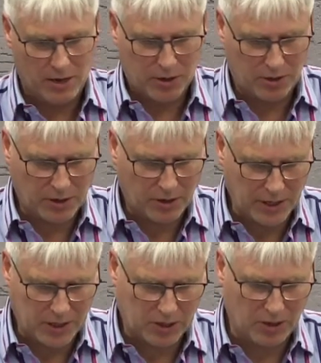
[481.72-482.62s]
to the
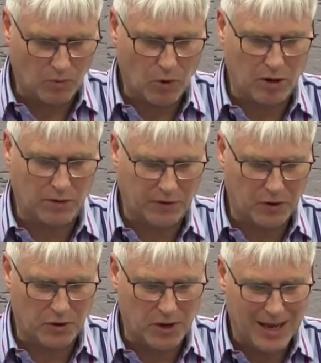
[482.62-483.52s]
Christian
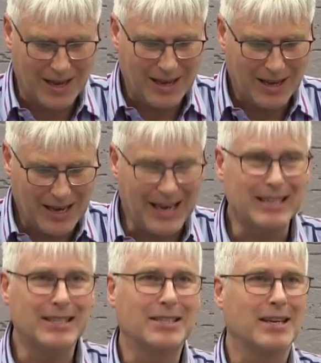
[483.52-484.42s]
worldview
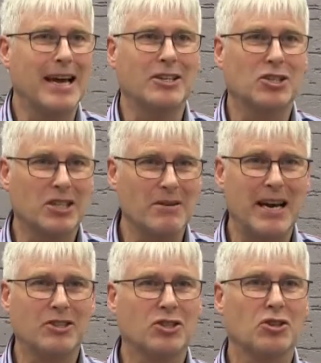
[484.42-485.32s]

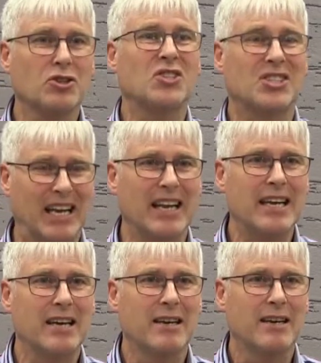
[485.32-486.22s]
it's just silly.
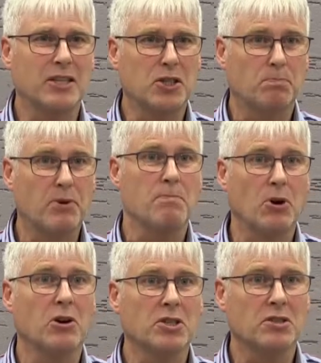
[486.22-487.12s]
It's
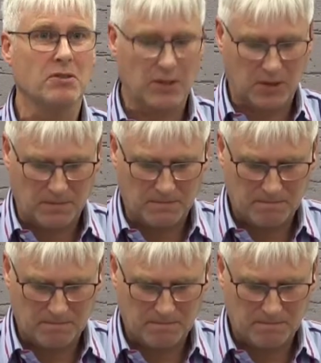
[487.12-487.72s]
preposterous.